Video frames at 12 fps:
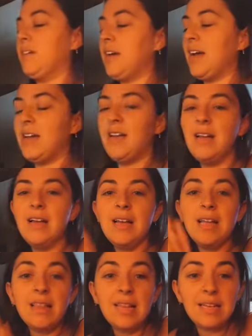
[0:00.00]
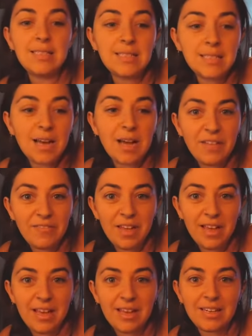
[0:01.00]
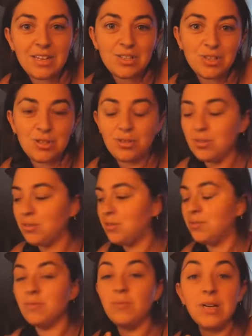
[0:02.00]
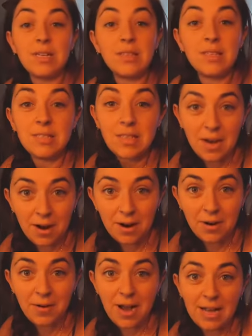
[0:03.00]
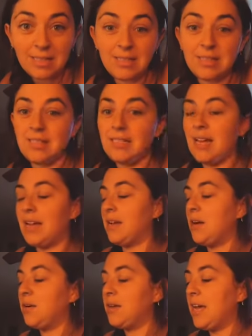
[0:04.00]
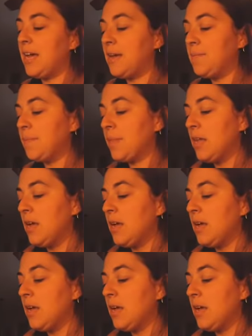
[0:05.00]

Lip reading: Okay, let's dive into what the tarot has to say, okay?